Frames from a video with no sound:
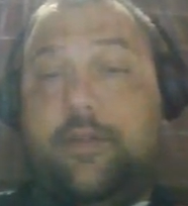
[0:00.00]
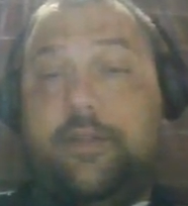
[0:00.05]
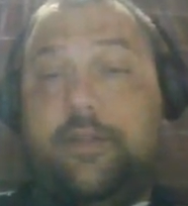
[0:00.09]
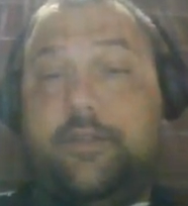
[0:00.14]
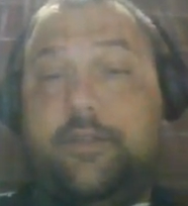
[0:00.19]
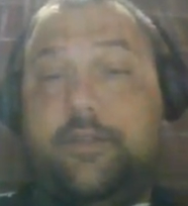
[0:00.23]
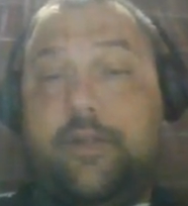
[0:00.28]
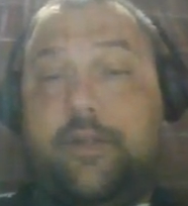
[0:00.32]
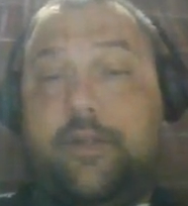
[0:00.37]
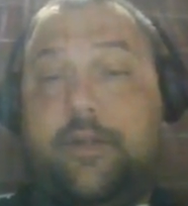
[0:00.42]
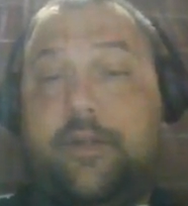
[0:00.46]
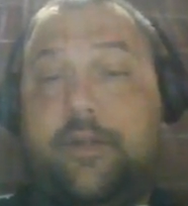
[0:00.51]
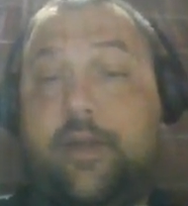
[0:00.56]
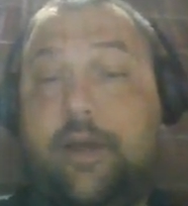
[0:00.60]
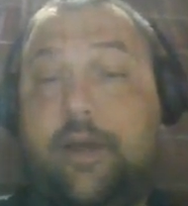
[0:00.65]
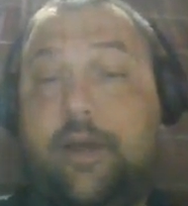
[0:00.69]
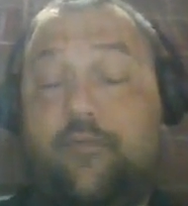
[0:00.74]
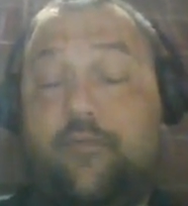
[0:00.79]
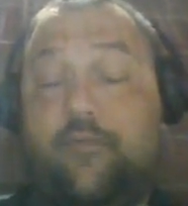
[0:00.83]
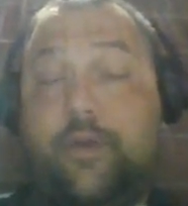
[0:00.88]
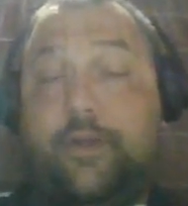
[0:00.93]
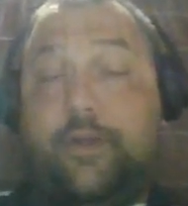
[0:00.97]

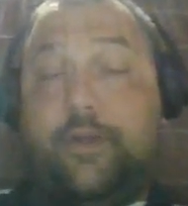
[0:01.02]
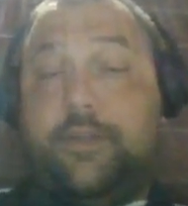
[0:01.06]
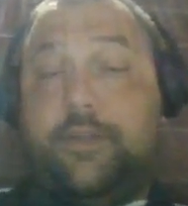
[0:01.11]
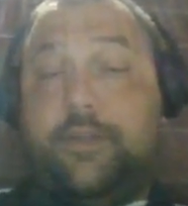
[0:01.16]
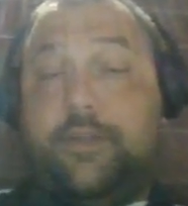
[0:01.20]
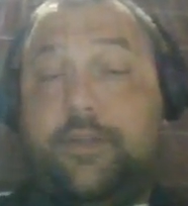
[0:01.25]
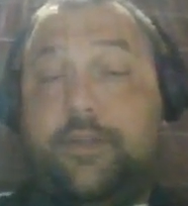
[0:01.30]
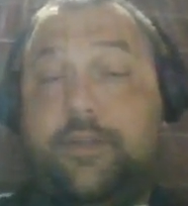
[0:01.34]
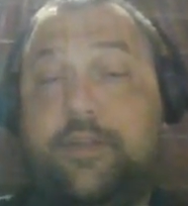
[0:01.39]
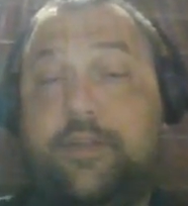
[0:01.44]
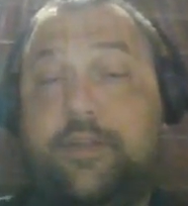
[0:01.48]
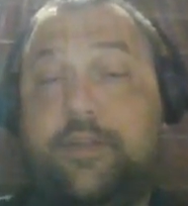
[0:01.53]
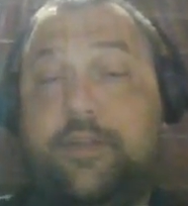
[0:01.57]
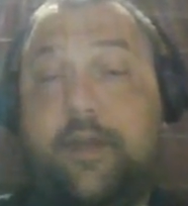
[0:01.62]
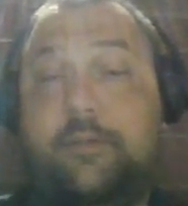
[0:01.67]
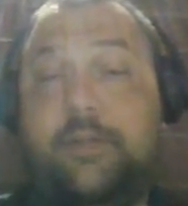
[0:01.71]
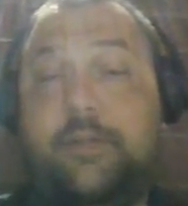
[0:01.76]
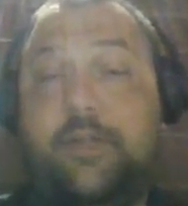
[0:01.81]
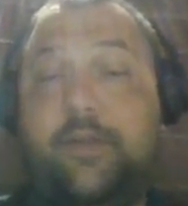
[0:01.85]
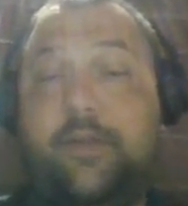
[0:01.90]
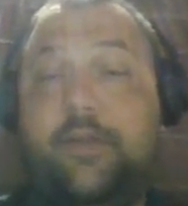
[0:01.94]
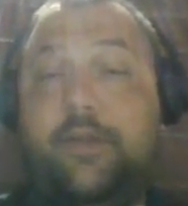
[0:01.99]
I've wanted to spend
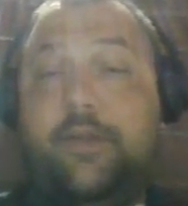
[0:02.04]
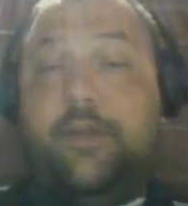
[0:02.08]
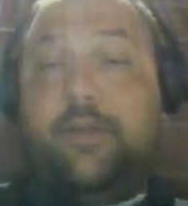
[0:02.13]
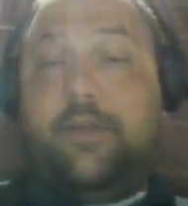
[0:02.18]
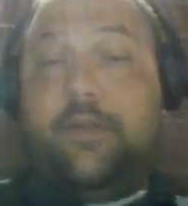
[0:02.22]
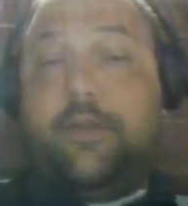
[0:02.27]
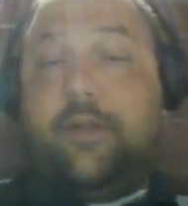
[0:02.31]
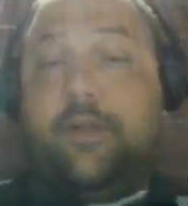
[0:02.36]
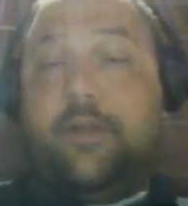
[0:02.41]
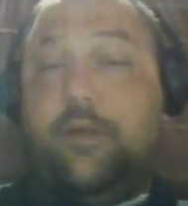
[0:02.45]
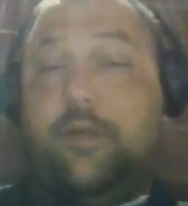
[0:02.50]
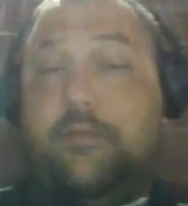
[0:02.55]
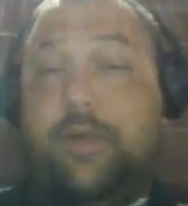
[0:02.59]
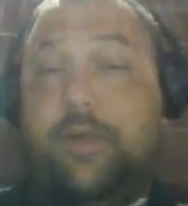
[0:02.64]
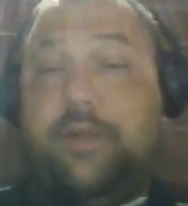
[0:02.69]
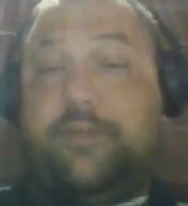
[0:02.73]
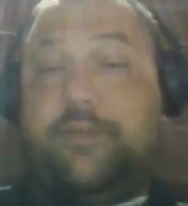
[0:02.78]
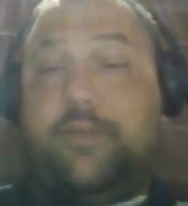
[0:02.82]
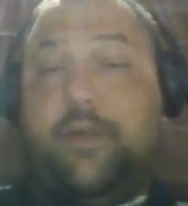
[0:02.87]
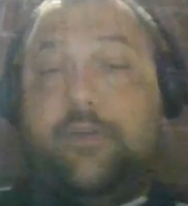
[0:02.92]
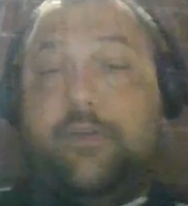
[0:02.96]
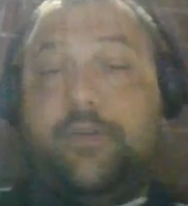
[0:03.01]
time in,
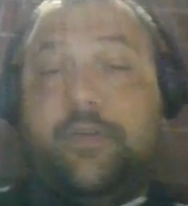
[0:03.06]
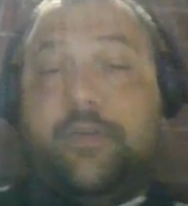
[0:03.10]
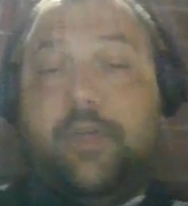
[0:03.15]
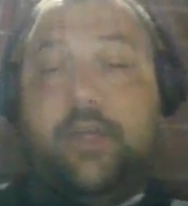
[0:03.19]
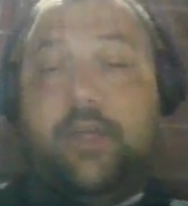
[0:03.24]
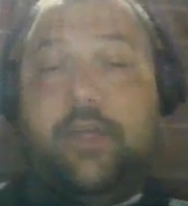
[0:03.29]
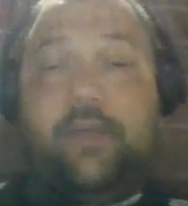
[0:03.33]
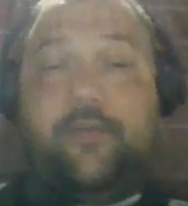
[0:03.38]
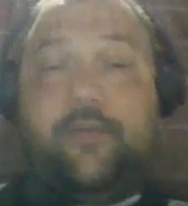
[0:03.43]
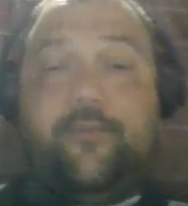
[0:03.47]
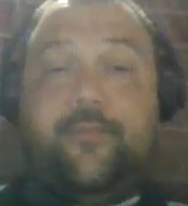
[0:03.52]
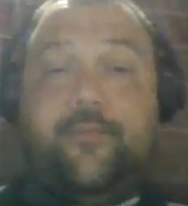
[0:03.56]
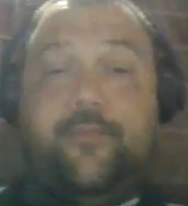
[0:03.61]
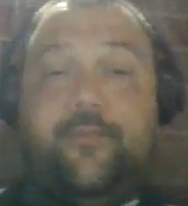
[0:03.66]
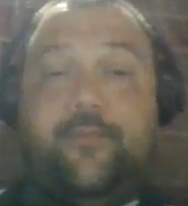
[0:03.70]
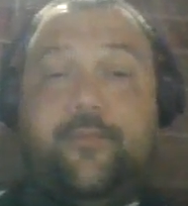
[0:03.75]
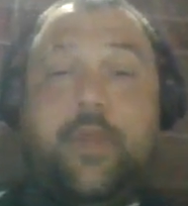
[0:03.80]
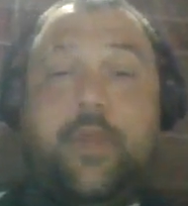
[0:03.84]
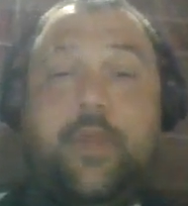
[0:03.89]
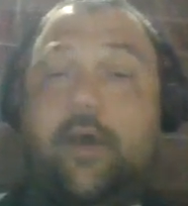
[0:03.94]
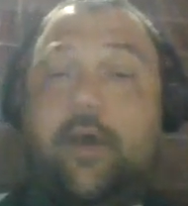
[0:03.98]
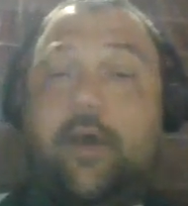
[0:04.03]
Mexico City,
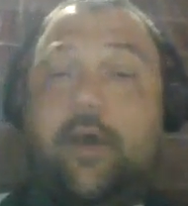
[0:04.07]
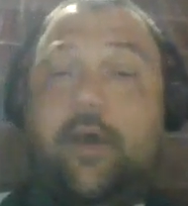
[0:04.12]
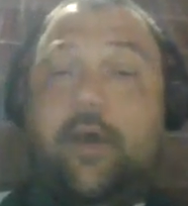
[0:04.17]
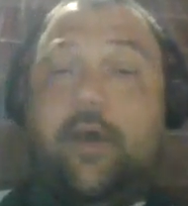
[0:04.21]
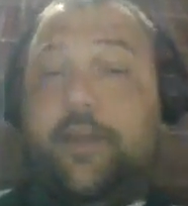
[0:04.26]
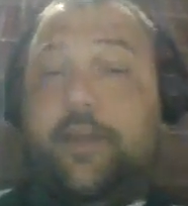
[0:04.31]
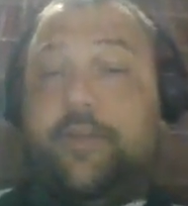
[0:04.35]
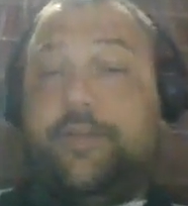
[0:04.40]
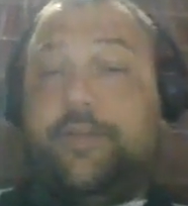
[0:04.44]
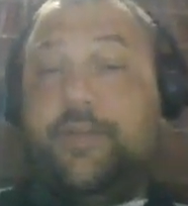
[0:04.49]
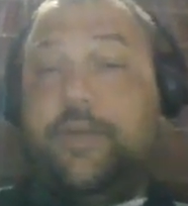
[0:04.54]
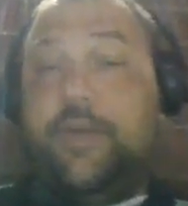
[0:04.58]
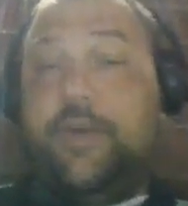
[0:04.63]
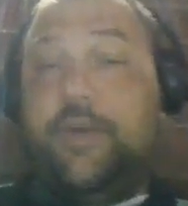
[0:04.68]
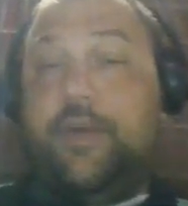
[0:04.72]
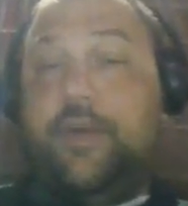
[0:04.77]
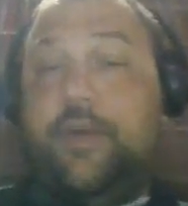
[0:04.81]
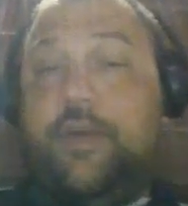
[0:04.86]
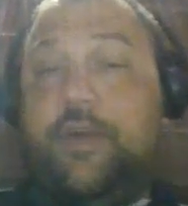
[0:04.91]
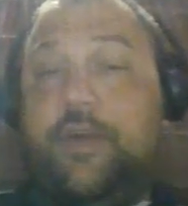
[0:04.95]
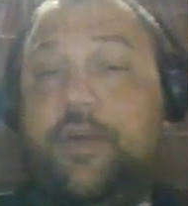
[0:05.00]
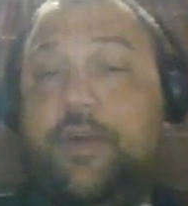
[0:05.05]
is
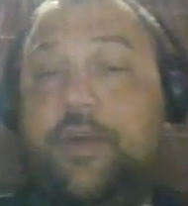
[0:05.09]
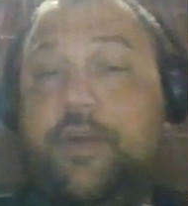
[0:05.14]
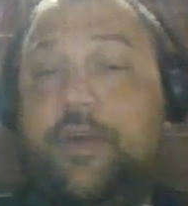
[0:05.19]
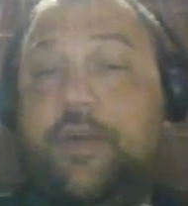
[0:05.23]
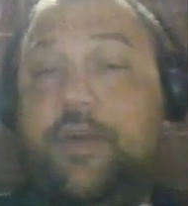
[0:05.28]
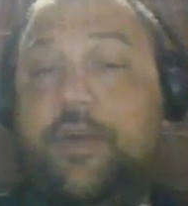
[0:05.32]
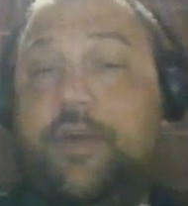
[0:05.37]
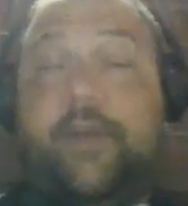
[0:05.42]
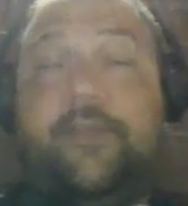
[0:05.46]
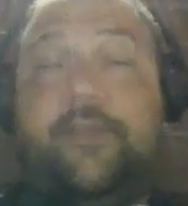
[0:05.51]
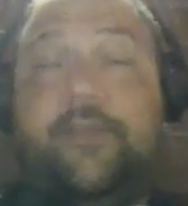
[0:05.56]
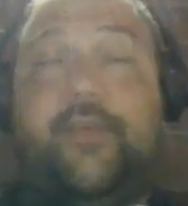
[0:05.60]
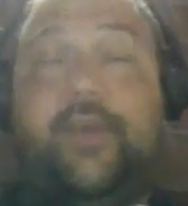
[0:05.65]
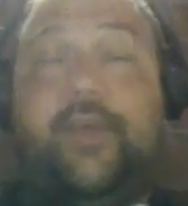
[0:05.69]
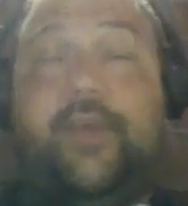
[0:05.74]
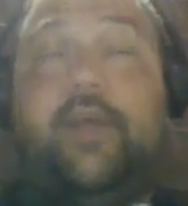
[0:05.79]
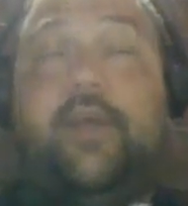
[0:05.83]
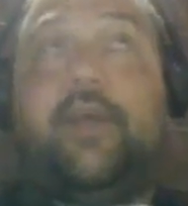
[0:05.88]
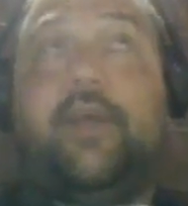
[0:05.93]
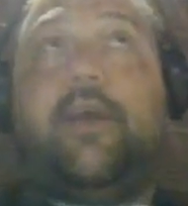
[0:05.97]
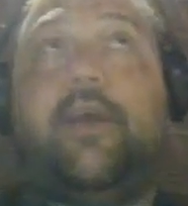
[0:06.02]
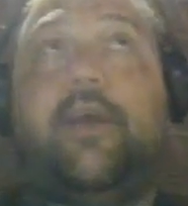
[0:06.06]

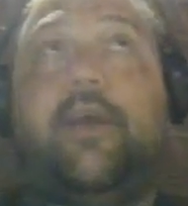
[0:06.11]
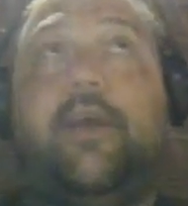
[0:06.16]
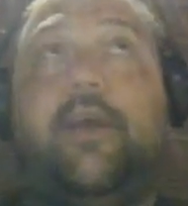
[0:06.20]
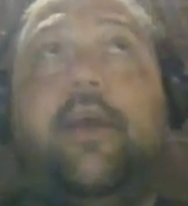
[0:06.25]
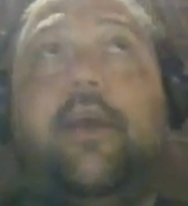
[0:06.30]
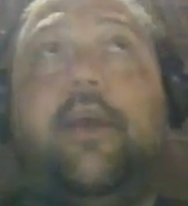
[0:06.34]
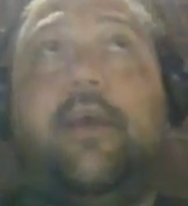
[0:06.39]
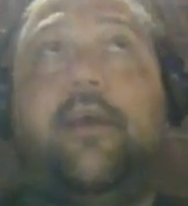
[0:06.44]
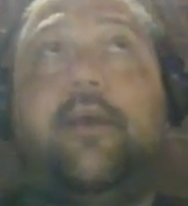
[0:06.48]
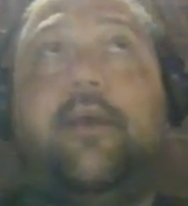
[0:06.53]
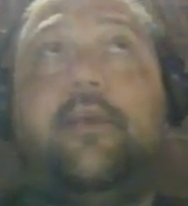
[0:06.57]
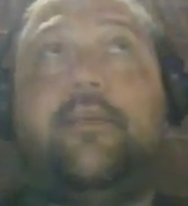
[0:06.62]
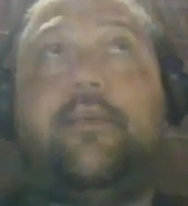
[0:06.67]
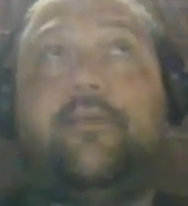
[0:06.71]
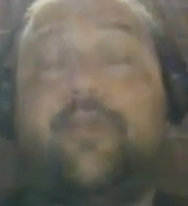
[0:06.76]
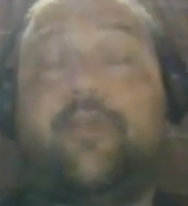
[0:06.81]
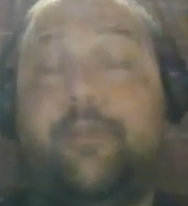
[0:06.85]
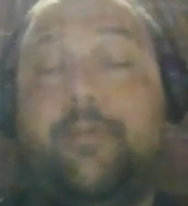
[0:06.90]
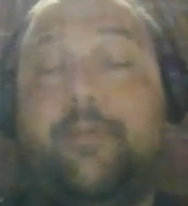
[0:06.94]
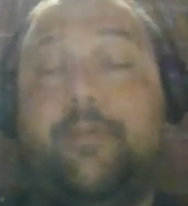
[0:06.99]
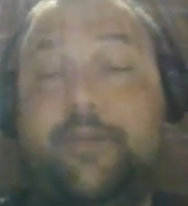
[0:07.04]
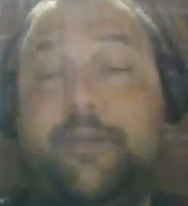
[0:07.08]
facing a
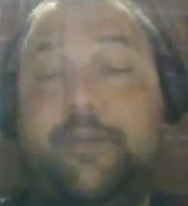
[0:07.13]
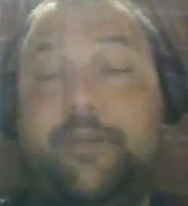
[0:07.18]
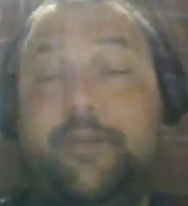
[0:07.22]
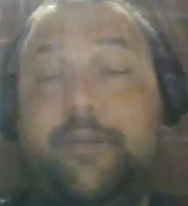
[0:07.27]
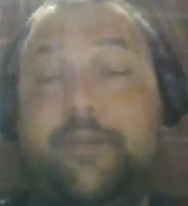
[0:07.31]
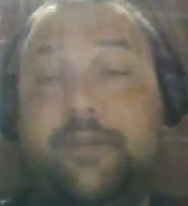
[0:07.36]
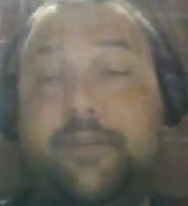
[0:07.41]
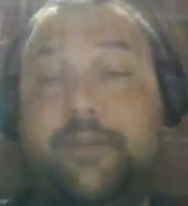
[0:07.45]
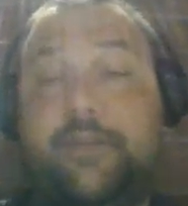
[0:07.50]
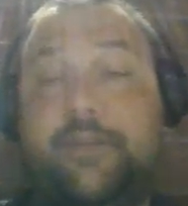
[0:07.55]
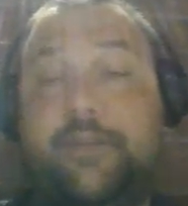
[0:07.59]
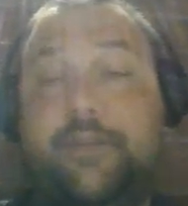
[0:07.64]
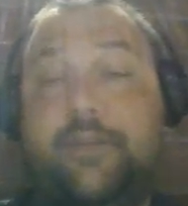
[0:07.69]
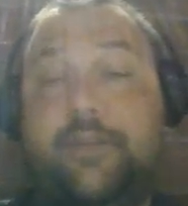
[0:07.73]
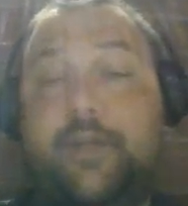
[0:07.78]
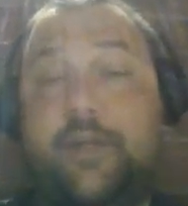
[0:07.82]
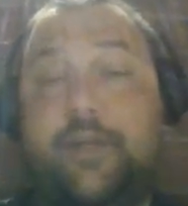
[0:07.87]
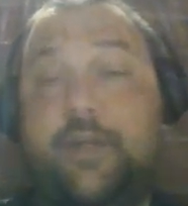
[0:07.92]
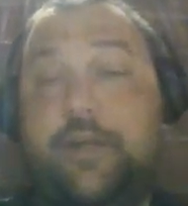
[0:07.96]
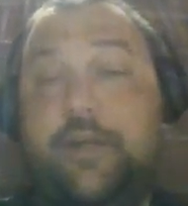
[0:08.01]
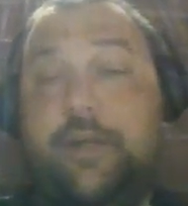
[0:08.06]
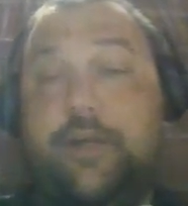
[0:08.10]
tremendous crisis
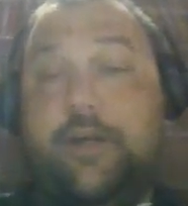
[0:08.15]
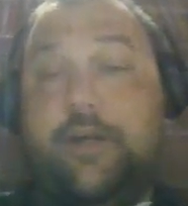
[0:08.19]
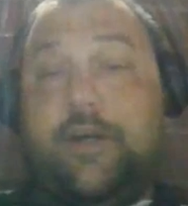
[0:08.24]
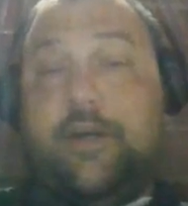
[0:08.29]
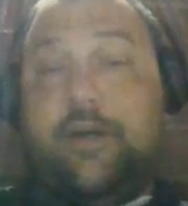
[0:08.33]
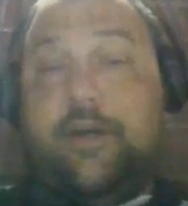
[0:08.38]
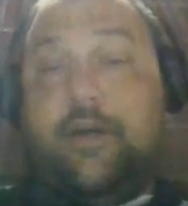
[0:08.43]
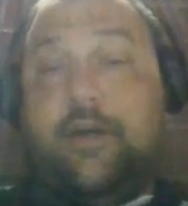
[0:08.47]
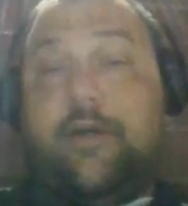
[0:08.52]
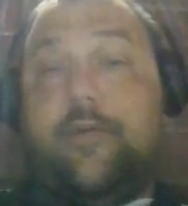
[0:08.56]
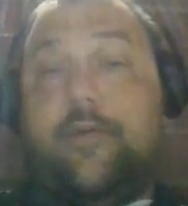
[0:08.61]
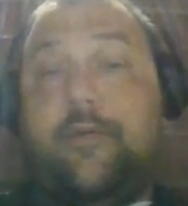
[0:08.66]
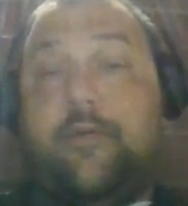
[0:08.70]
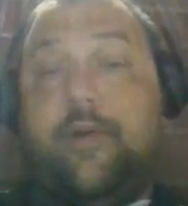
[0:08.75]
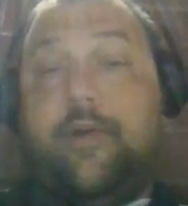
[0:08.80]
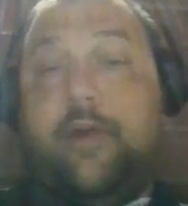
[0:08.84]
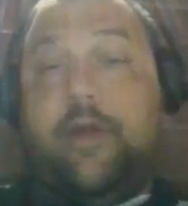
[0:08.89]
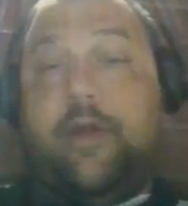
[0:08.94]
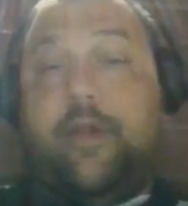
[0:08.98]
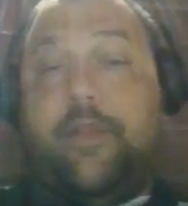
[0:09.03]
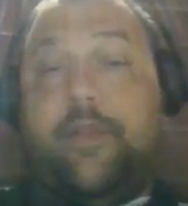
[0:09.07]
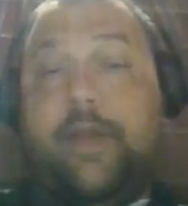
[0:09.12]

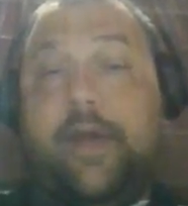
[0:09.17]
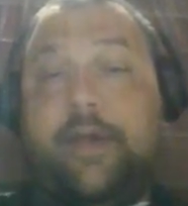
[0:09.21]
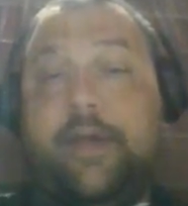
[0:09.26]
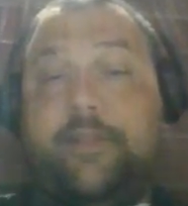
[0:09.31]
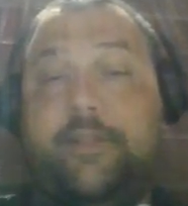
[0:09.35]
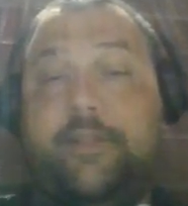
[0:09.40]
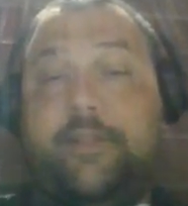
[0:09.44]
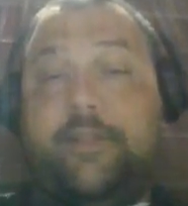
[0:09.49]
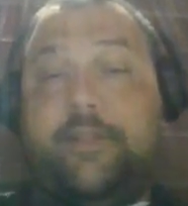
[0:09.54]
that